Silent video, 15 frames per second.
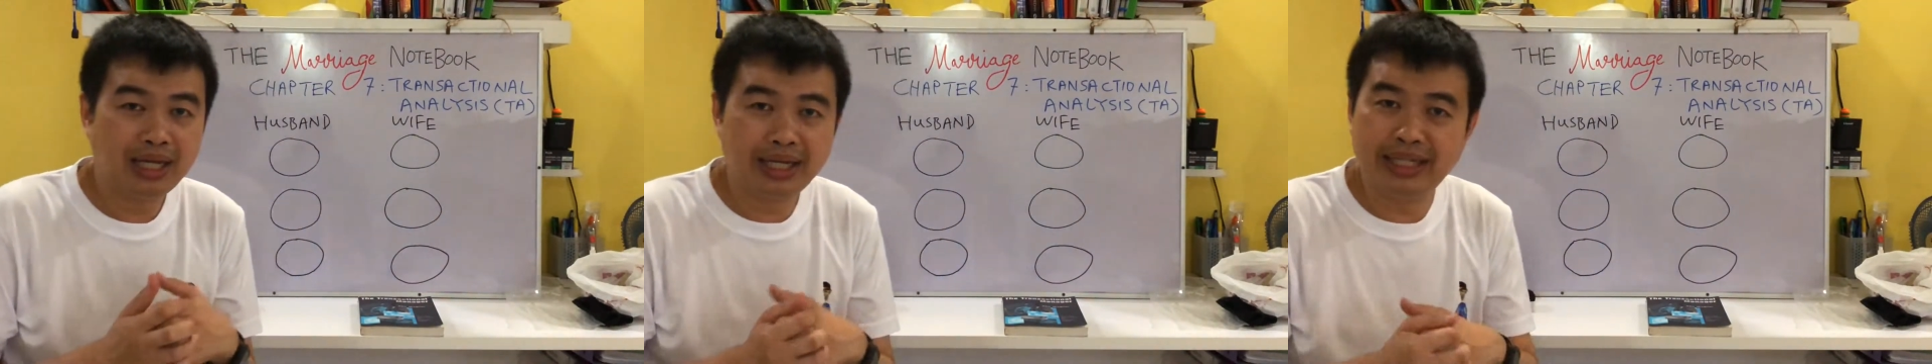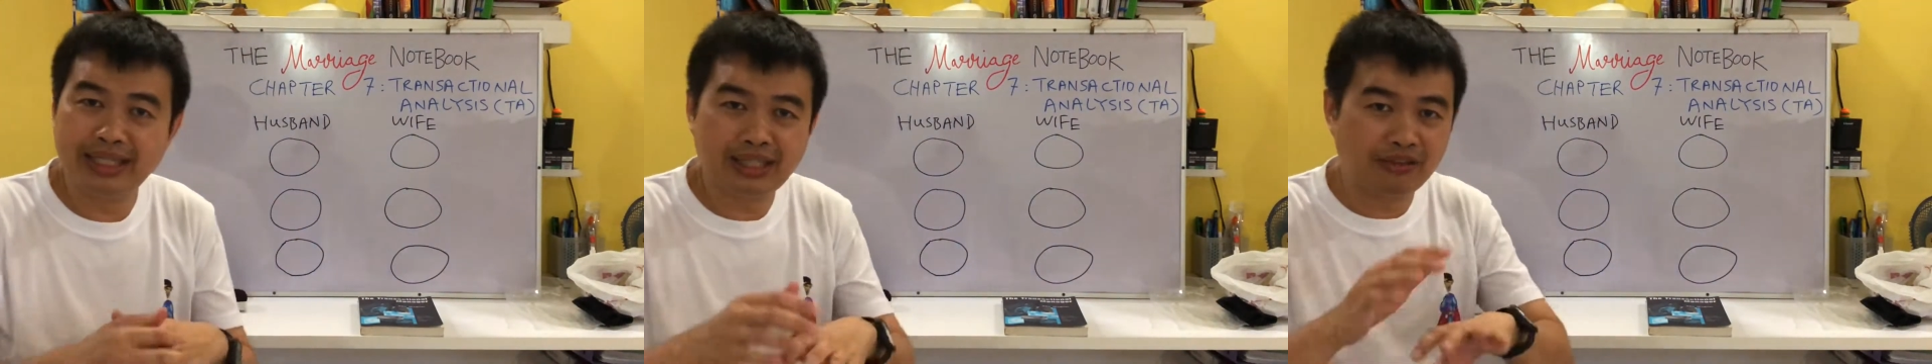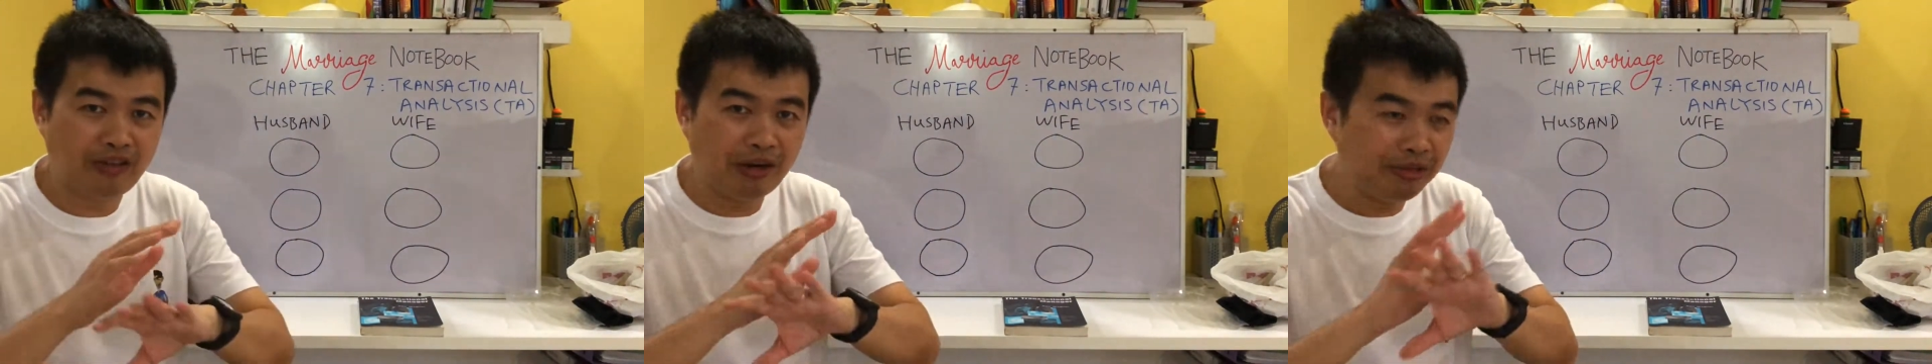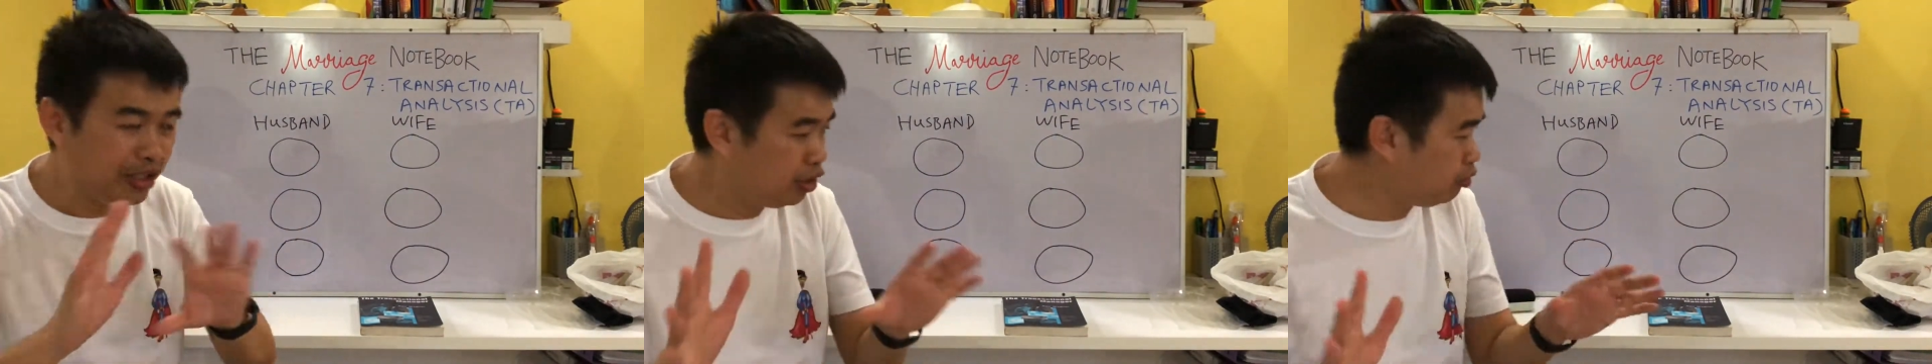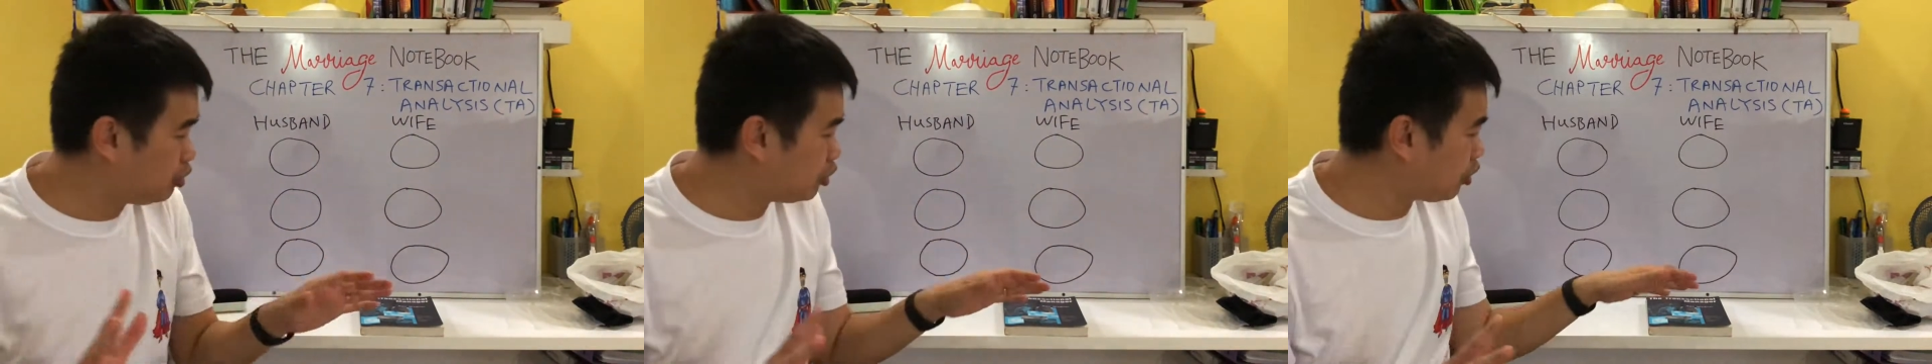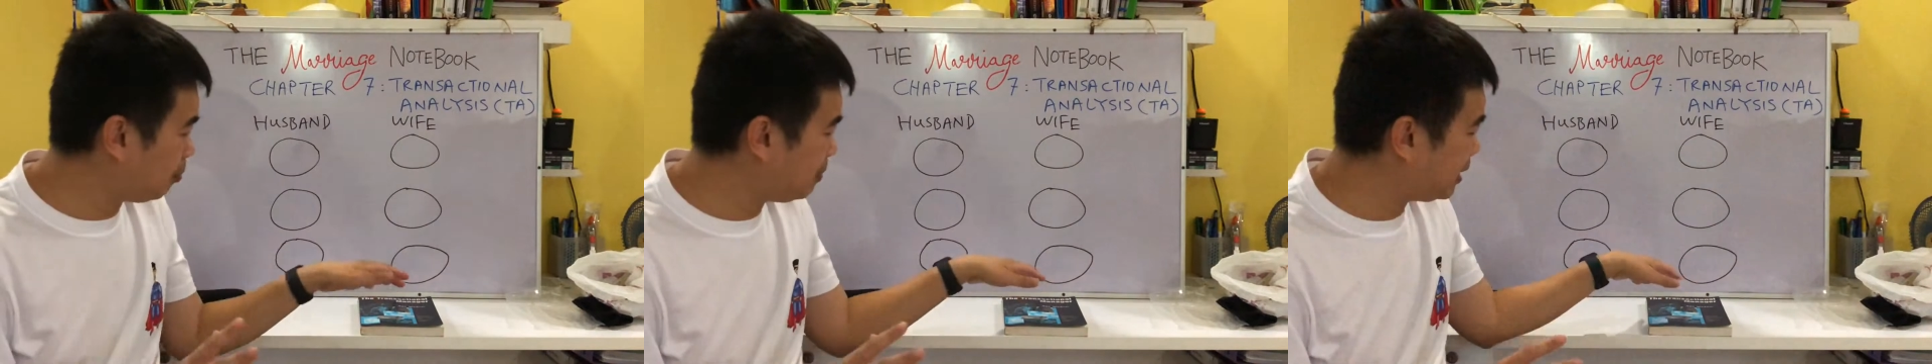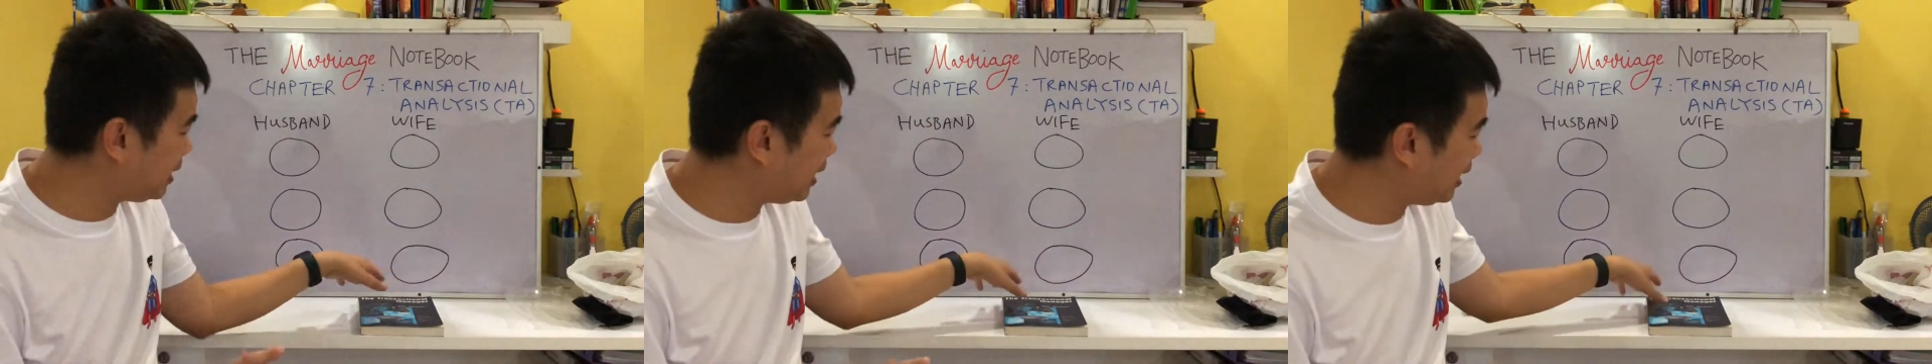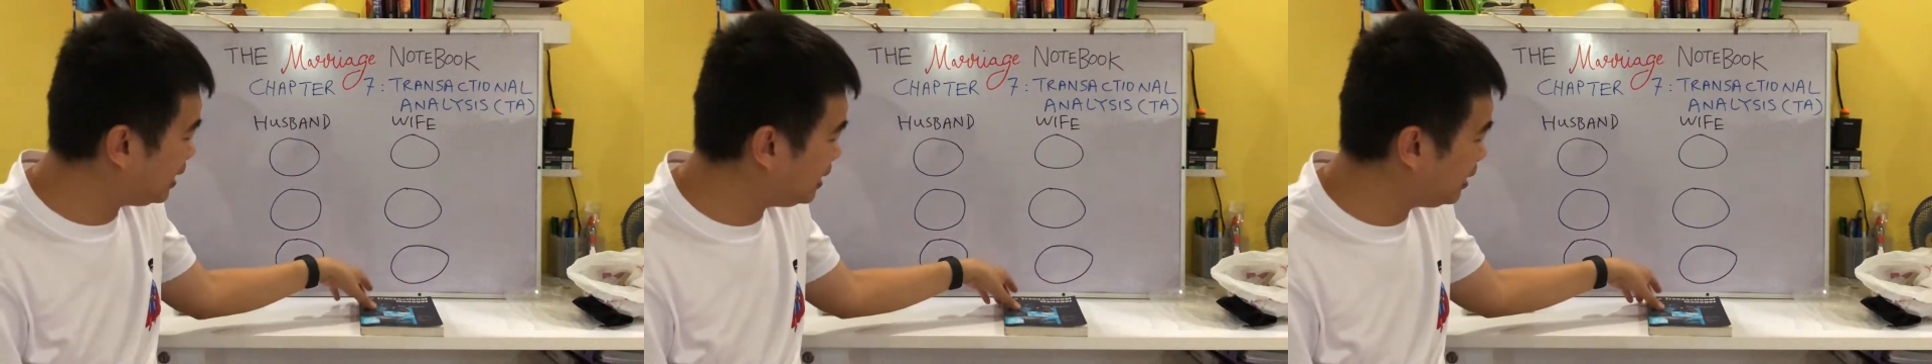It is a very huge topic,
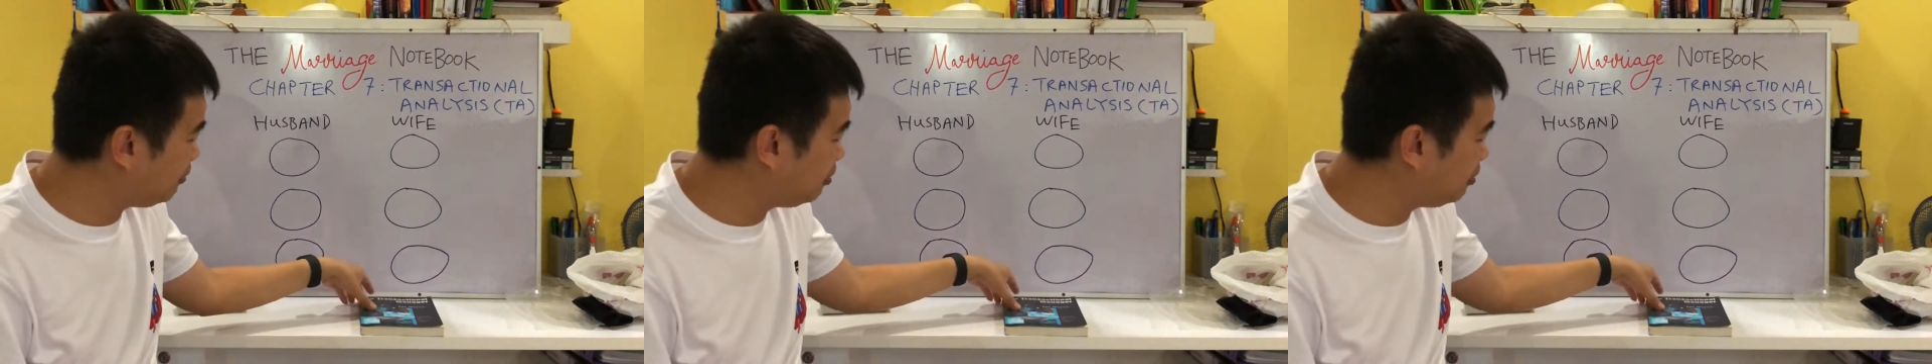and